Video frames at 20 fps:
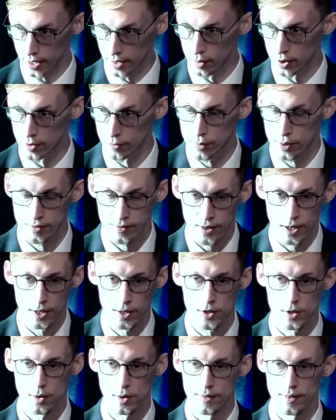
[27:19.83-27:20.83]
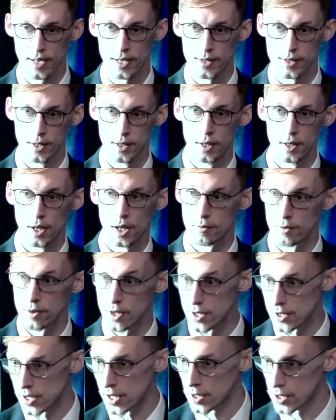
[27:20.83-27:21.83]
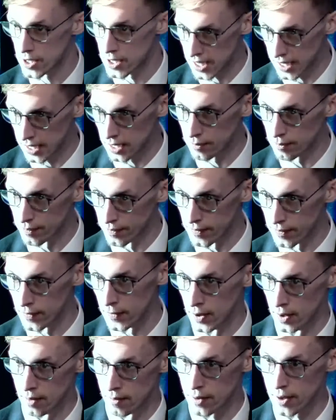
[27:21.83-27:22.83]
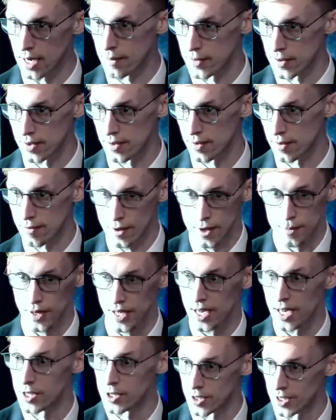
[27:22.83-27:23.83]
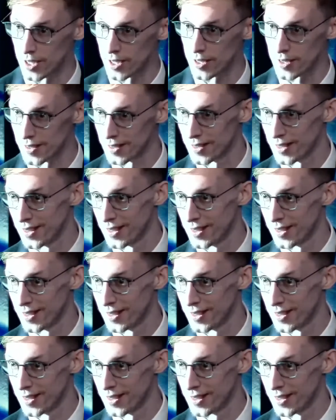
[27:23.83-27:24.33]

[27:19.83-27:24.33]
I would have preferred to have had a research team, perhaps 3 PhDs,